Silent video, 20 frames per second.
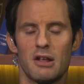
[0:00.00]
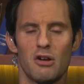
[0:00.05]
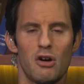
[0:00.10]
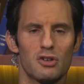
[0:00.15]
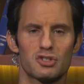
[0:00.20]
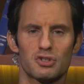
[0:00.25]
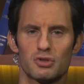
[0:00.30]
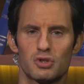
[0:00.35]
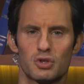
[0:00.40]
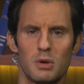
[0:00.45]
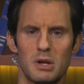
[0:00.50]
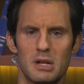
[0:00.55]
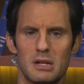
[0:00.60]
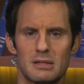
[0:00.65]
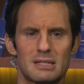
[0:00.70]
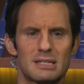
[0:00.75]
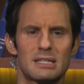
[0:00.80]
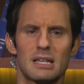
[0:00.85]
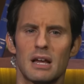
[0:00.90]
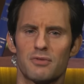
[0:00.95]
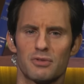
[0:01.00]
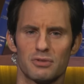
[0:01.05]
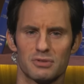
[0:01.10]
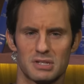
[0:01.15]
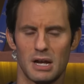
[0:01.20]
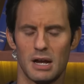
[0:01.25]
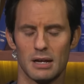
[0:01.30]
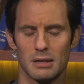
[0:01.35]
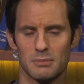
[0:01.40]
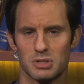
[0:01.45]
And he also tweeted several
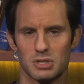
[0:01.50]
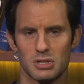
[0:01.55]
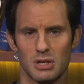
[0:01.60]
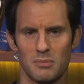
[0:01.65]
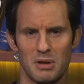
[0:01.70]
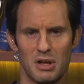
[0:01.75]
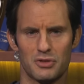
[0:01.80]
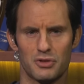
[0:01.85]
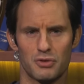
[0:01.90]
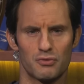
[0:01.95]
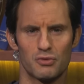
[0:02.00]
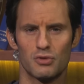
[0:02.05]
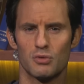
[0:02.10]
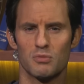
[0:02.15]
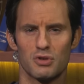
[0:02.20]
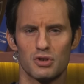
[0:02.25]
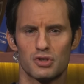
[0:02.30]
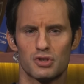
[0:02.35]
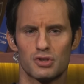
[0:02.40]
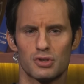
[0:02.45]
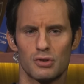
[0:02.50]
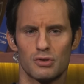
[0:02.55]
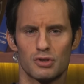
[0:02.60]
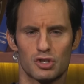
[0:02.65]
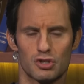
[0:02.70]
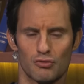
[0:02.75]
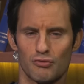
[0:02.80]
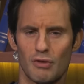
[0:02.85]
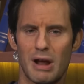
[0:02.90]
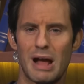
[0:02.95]
times about the rumors
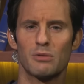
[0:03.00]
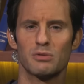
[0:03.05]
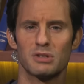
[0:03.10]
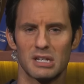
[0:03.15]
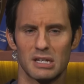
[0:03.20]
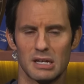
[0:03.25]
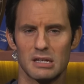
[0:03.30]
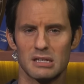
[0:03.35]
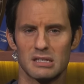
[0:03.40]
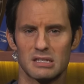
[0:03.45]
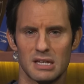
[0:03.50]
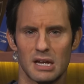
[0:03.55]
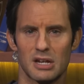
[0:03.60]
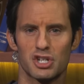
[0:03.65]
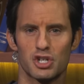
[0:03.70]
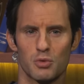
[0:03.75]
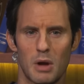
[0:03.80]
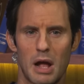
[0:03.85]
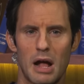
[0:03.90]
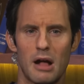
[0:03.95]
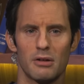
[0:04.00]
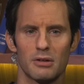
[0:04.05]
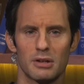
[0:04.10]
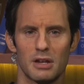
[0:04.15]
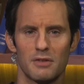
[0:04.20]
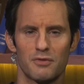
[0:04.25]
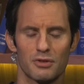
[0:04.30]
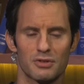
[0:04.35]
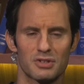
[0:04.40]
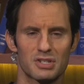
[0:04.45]
surrounding his
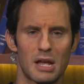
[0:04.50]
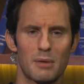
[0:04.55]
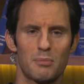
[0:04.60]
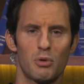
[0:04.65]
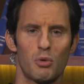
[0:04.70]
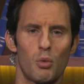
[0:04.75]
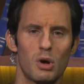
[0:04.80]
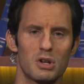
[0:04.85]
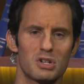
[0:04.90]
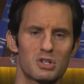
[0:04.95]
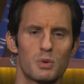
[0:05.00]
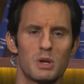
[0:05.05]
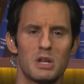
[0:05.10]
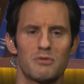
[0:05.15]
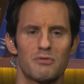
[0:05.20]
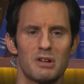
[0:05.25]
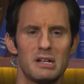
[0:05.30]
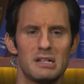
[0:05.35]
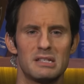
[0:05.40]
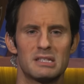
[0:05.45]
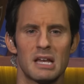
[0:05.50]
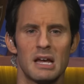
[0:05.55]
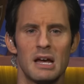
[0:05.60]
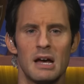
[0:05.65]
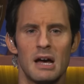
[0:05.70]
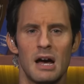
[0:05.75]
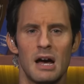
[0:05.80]
sexuality. For example, one tweet reads,